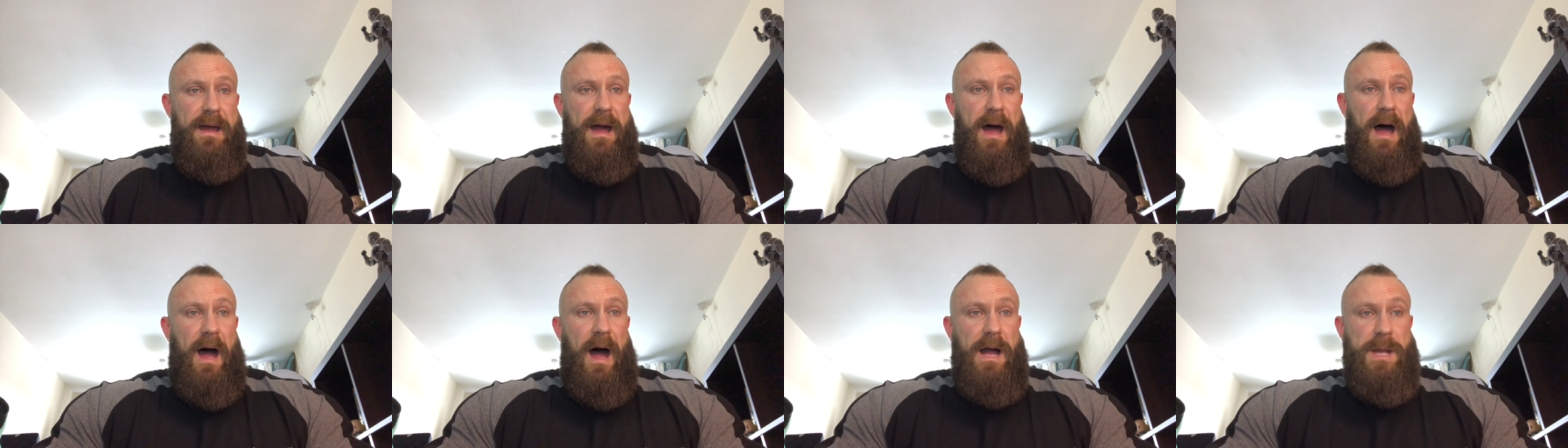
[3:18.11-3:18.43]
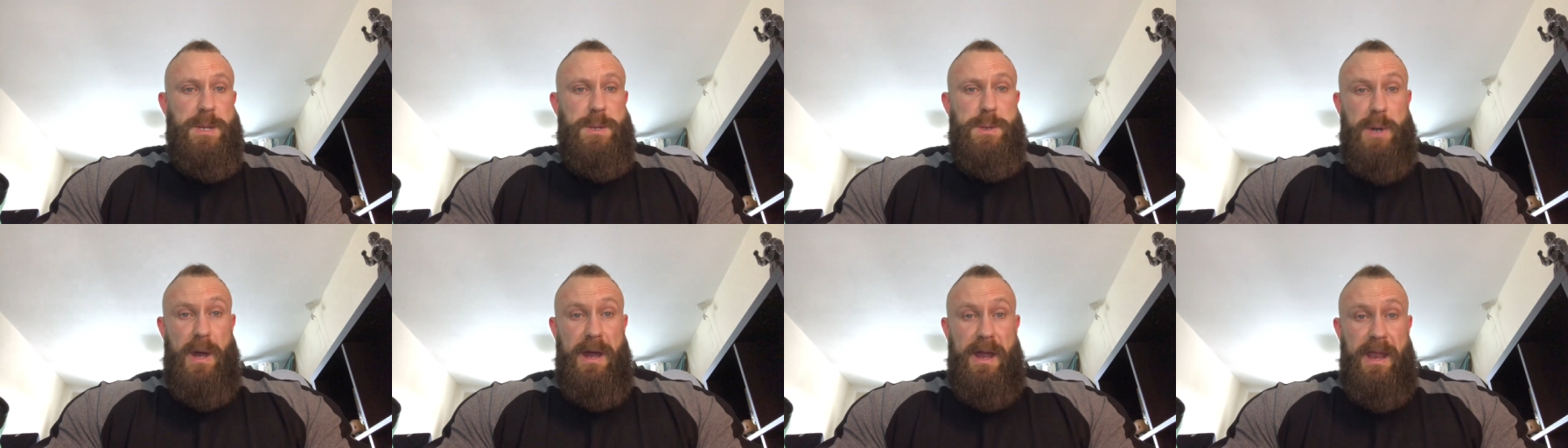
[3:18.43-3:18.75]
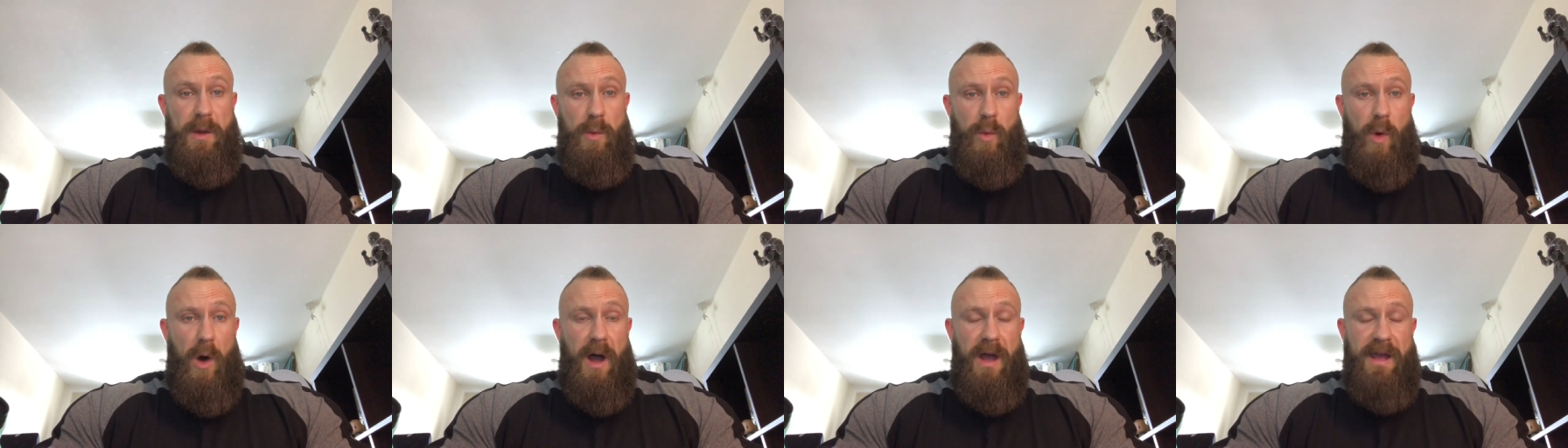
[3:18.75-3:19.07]
uh,
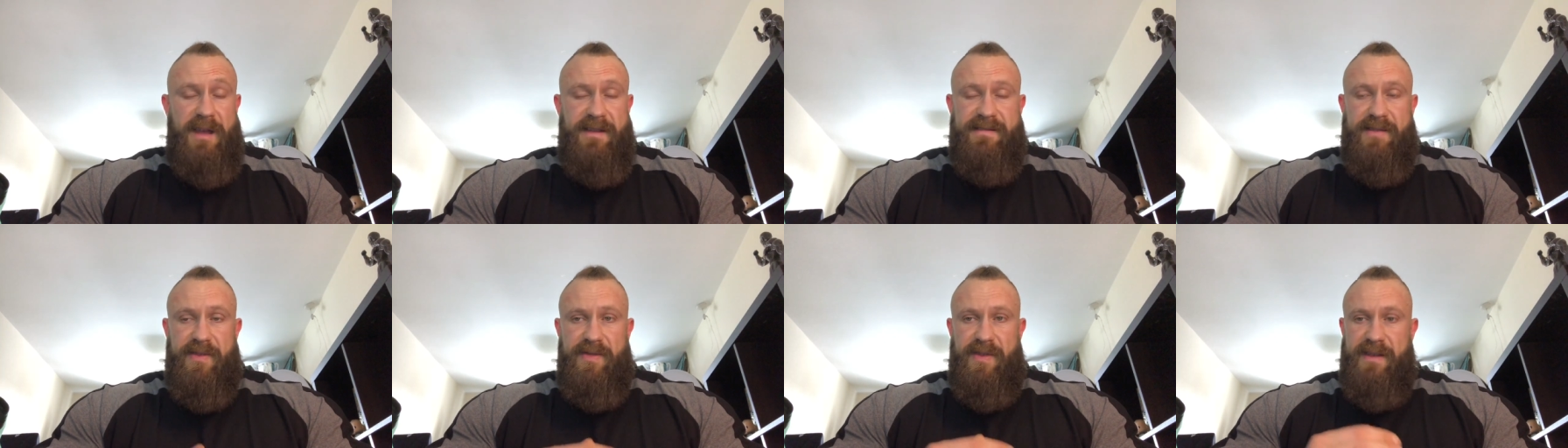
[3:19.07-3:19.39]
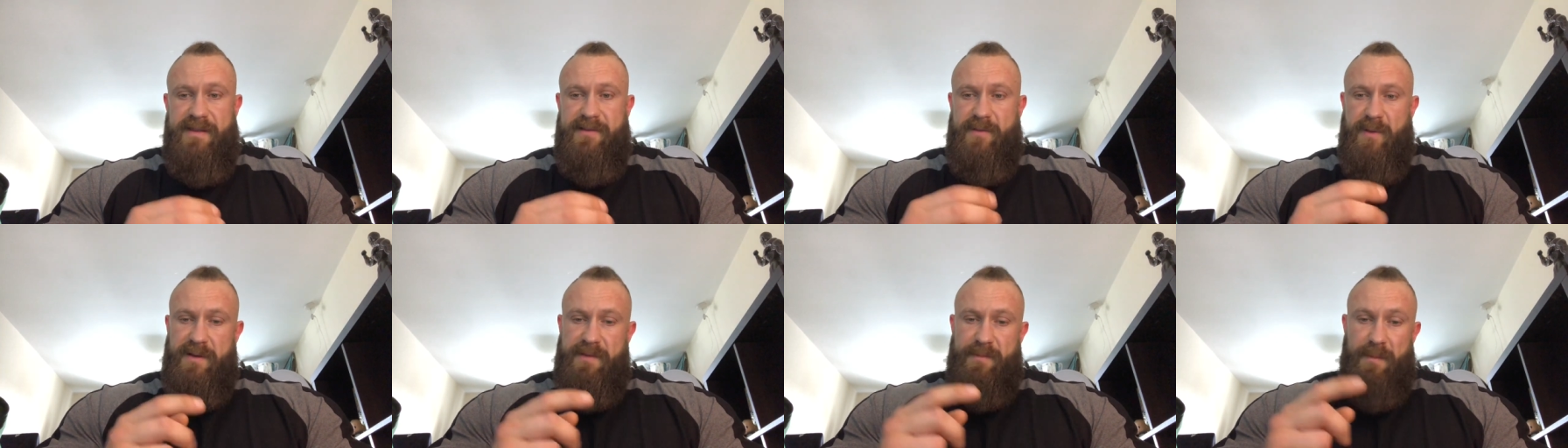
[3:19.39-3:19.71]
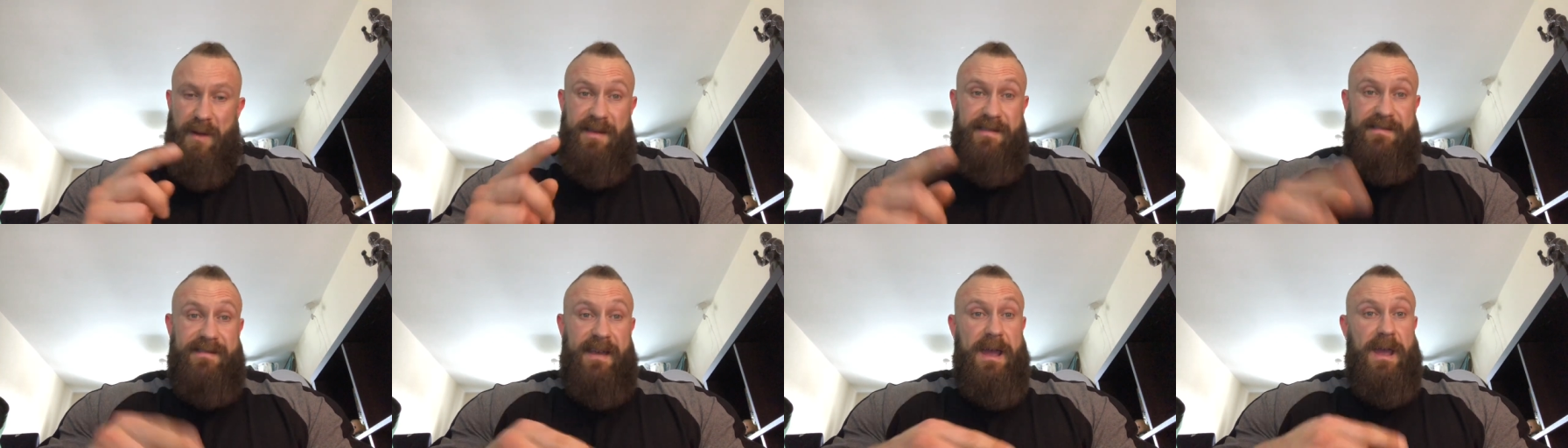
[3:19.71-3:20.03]
training wise this was
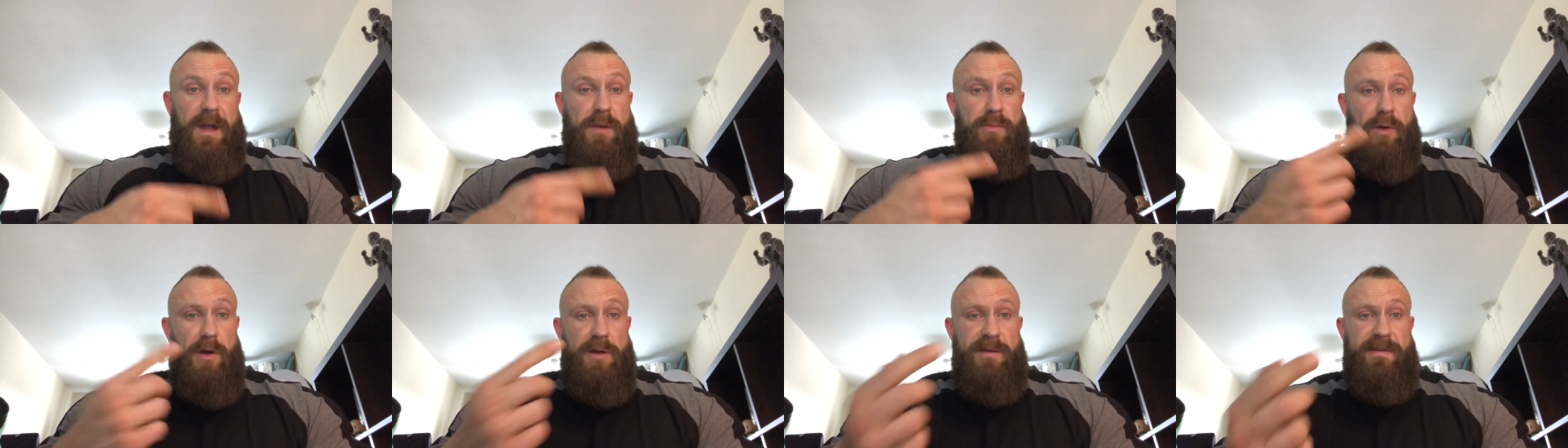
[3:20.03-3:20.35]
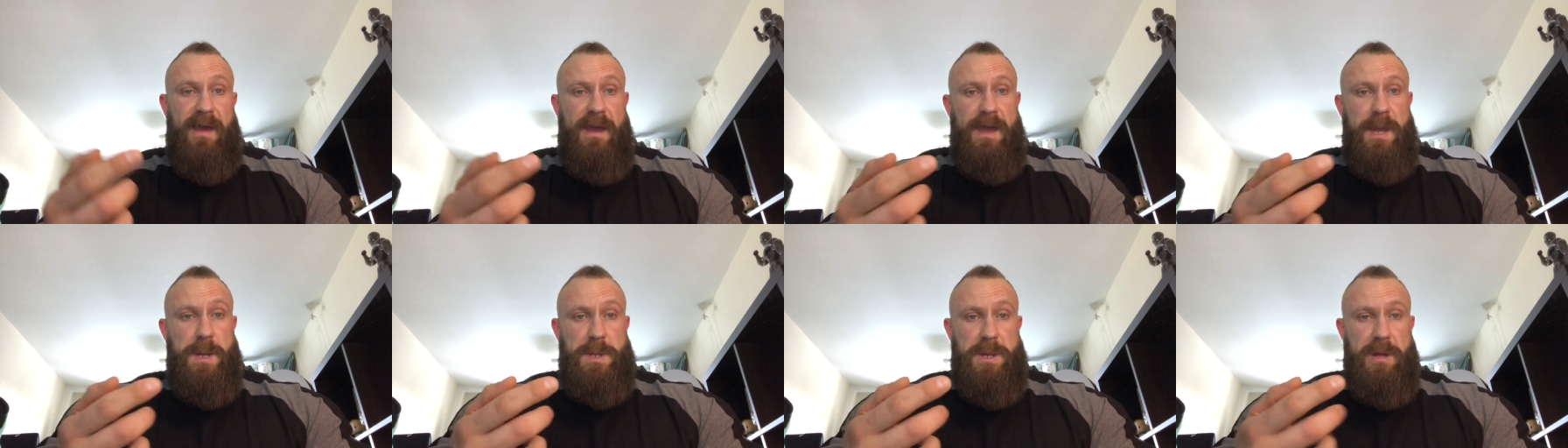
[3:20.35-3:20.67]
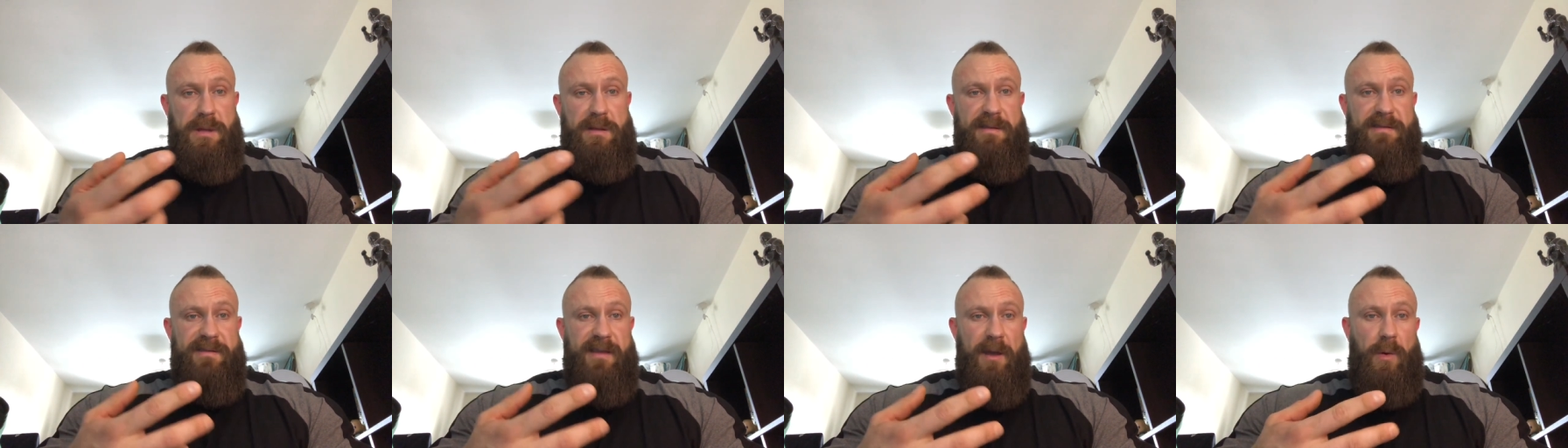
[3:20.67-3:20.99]
my second
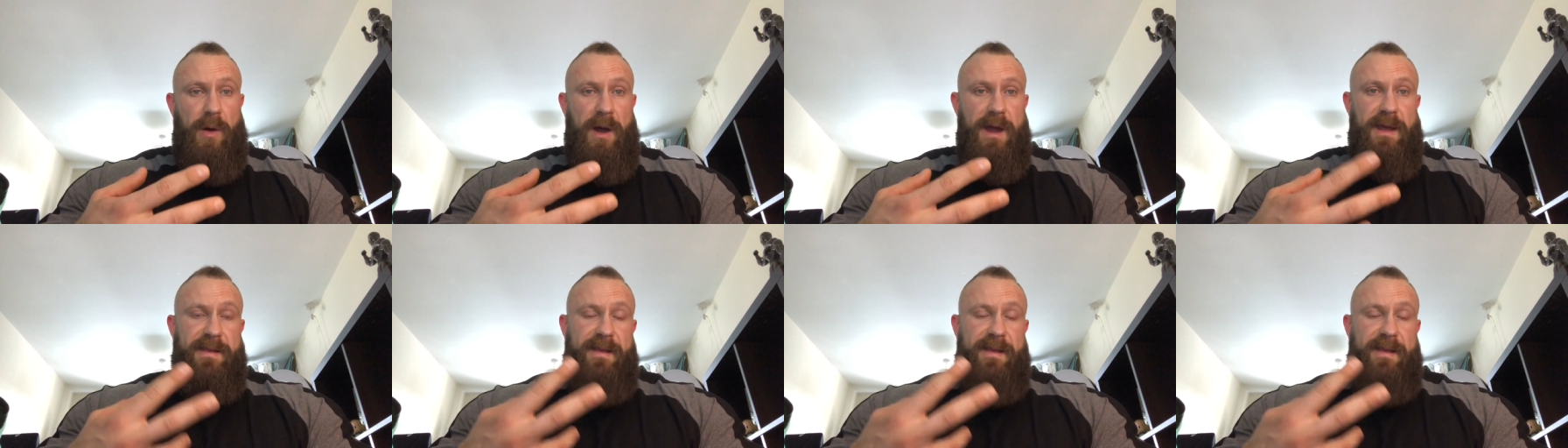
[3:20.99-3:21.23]
rotation so i